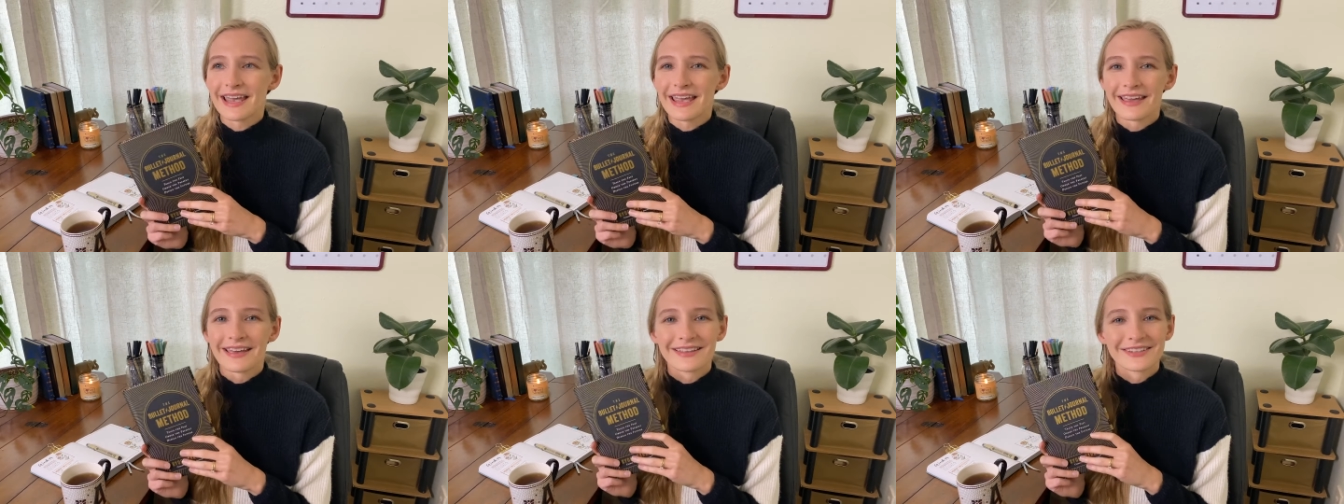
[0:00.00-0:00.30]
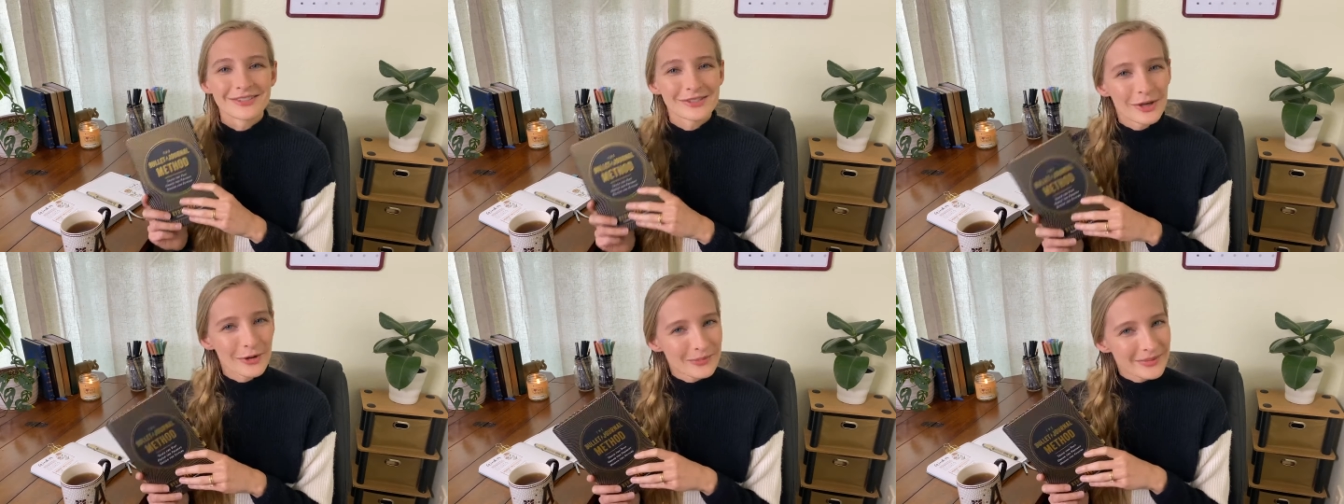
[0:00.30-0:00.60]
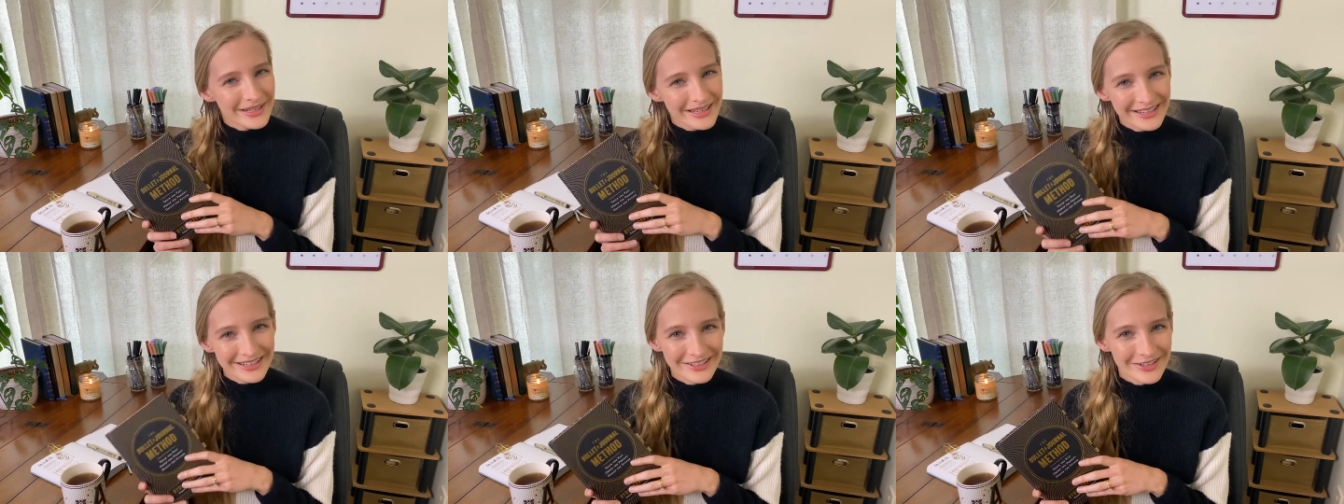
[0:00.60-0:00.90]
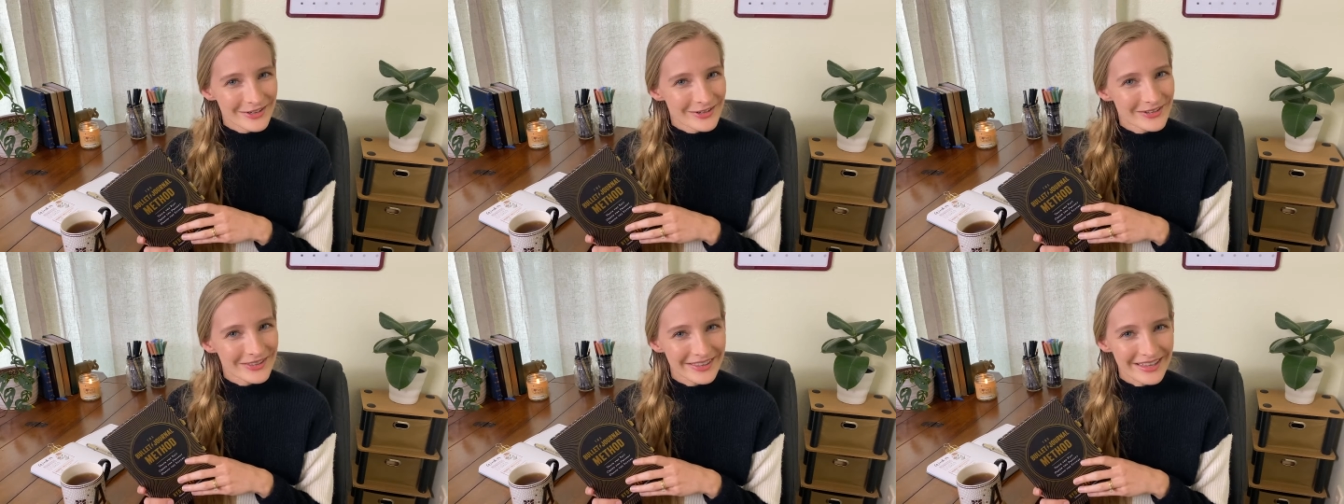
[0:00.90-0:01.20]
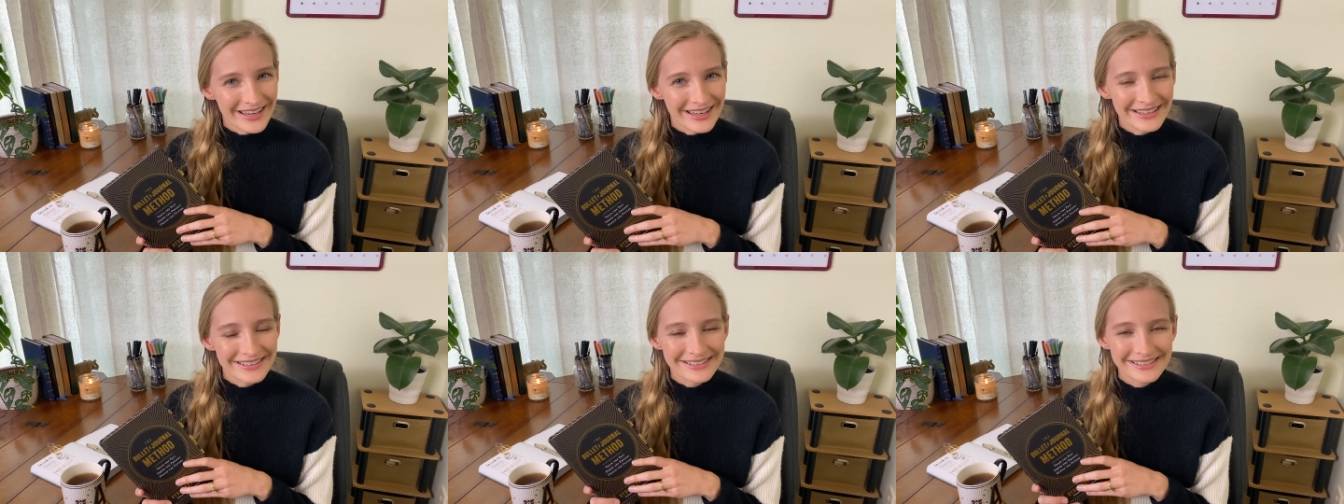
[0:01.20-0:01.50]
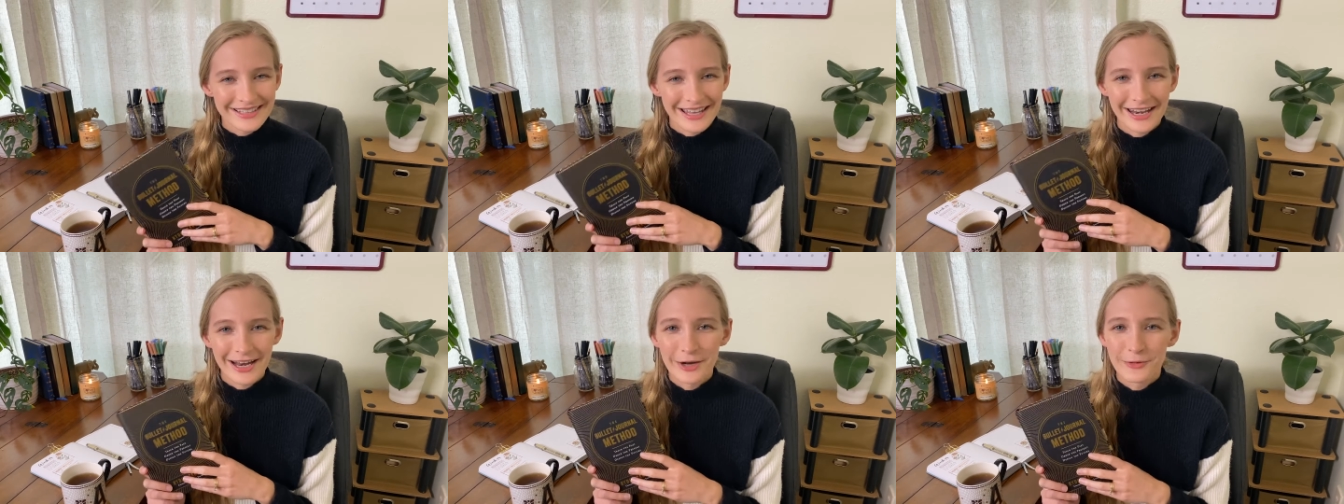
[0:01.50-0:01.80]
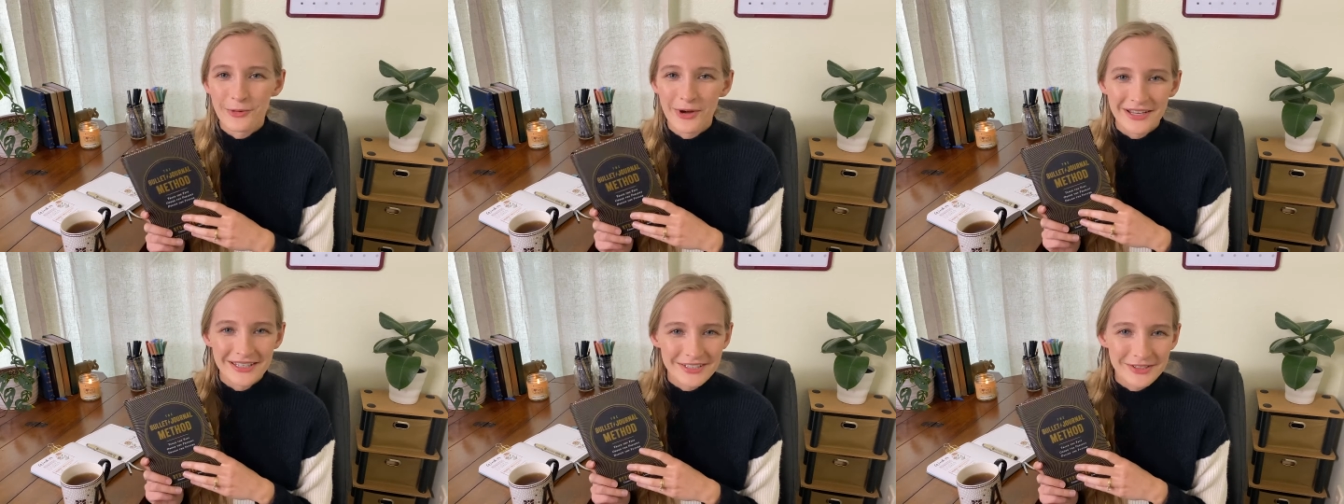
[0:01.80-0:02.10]
and so many new things that I
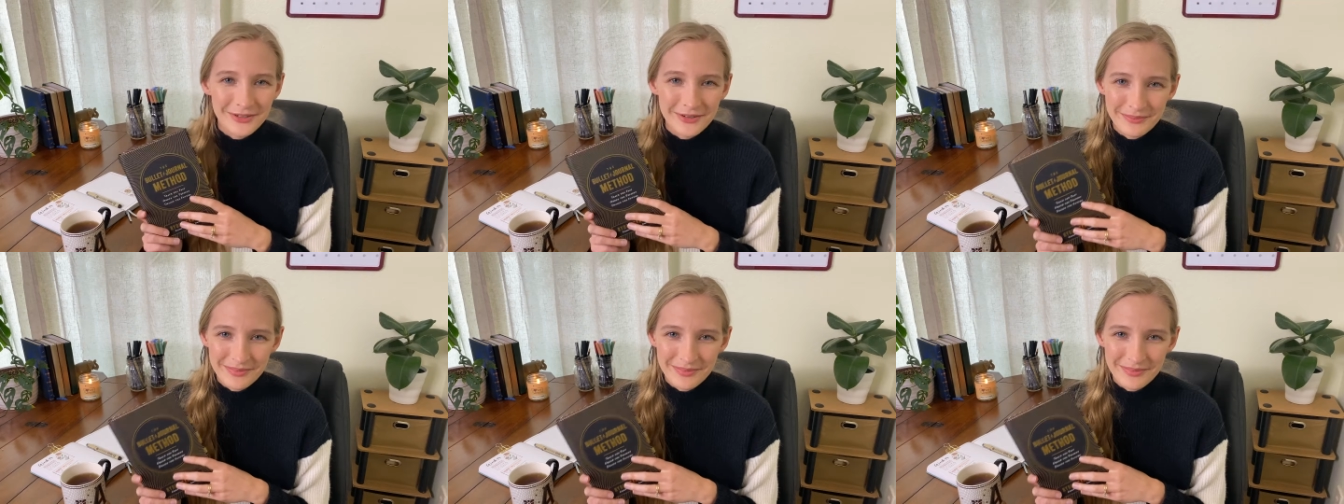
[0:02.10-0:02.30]
want to